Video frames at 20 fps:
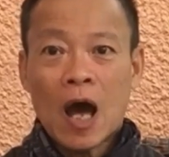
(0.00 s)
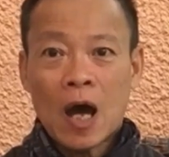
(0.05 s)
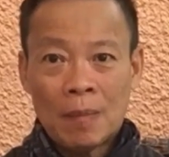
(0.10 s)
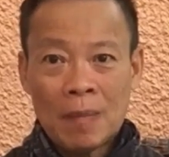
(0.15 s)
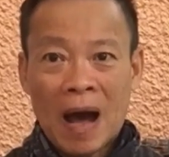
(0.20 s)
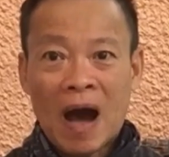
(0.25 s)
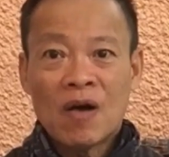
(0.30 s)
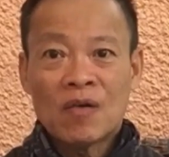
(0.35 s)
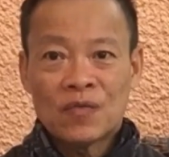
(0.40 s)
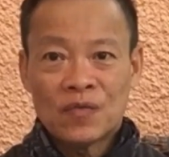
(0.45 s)

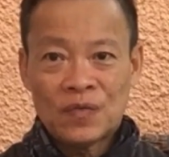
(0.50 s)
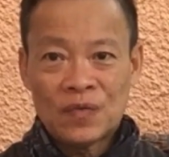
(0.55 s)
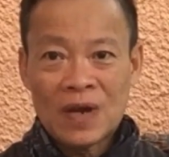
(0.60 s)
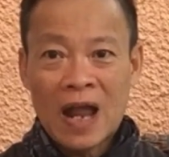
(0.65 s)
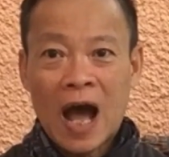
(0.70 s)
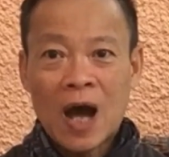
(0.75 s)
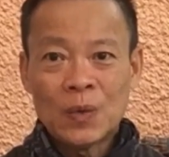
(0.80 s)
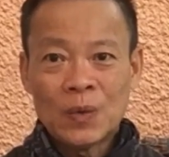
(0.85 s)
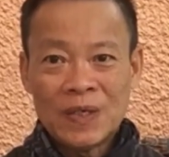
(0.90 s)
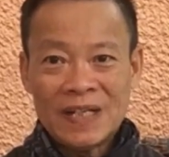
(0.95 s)
about
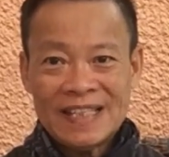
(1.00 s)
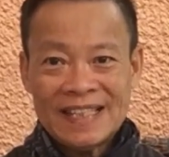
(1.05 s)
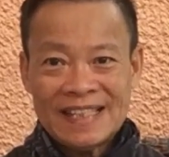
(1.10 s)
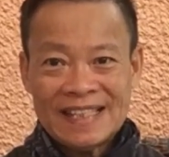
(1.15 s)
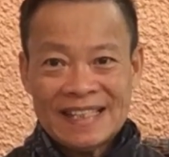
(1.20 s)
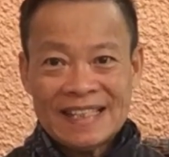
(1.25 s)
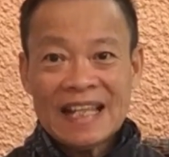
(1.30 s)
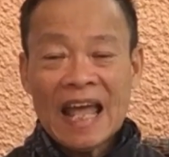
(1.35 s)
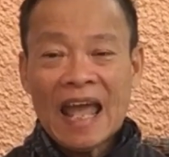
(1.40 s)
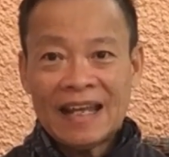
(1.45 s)

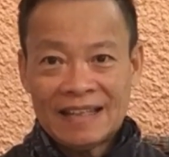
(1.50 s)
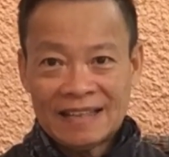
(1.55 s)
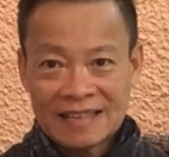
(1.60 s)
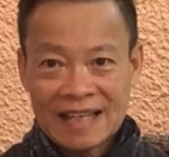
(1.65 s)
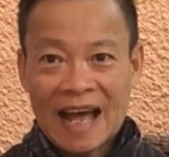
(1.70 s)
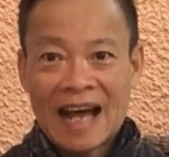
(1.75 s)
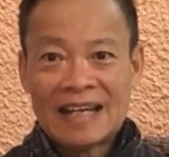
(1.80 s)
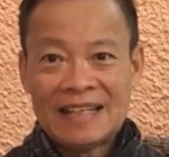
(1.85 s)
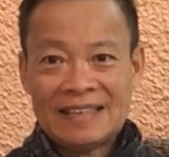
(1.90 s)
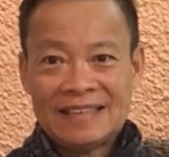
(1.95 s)
flowers
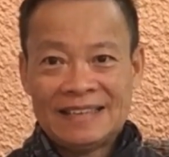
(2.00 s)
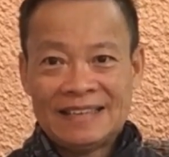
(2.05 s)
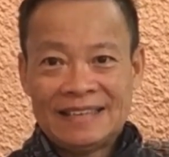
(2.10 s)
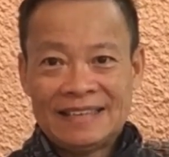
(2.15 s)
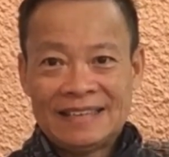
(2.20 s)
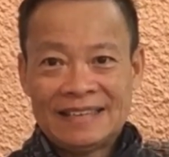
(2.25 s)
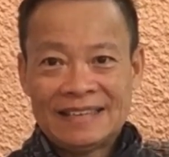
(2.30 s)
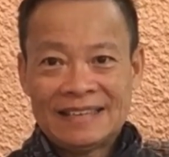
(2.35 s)
in Thailand.